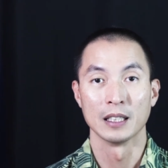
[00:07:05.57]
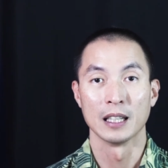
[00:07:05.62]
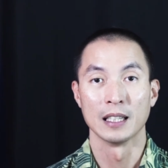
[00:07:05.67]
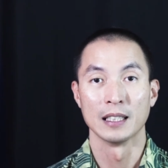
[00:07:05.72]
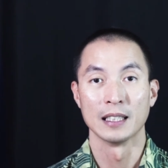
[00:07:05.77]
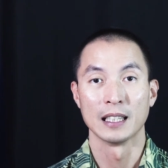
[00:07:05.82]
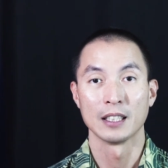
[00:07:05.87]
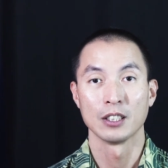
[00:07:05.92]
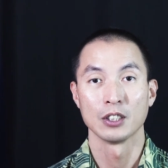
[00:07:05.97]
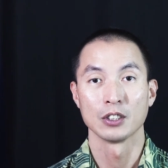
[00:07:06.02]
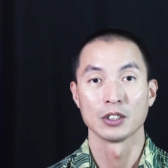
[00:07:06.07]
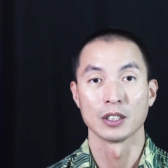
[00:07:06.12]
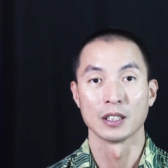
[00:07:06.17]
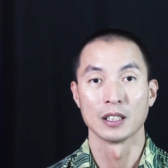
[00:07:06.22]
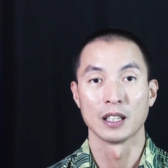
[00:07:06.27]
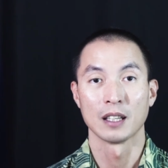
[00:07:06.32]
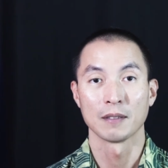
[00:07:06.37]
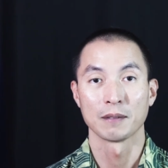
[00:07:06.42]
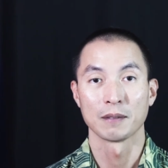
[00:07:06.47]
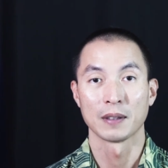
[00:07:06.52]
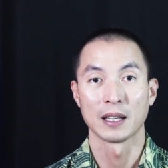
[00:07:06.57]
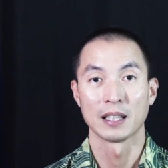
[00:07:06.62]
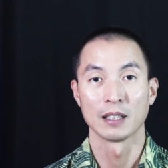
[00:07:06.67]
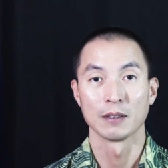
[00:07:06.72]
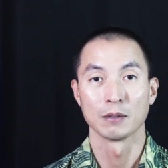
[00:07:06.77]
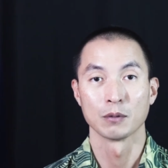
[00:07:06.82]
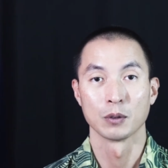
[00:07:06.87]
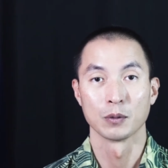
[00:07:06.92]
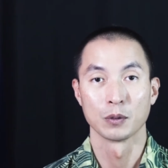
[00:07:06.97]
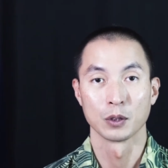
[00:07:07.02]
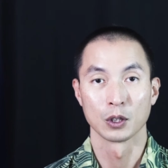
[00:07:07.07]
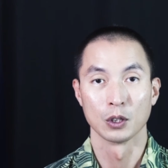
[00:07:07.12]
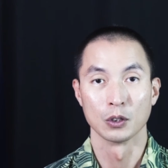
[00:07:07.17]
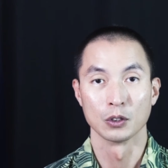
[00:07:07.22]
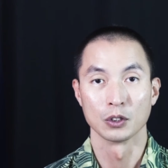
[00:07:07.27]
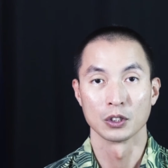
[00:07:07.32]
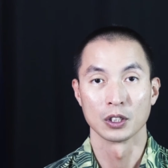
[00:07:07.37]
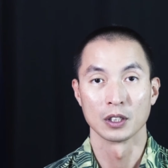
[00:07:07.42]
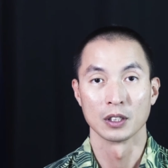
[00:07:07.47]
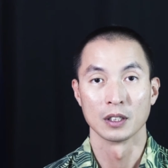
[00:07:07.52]
and lenders are not filing for
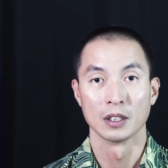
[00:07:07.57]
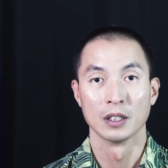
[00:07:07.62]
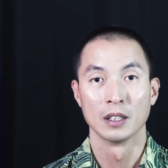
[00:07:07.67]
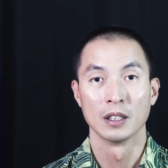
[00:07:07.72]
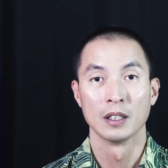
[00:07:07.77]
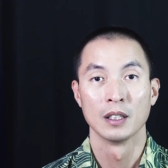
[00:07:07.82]
foreclosure.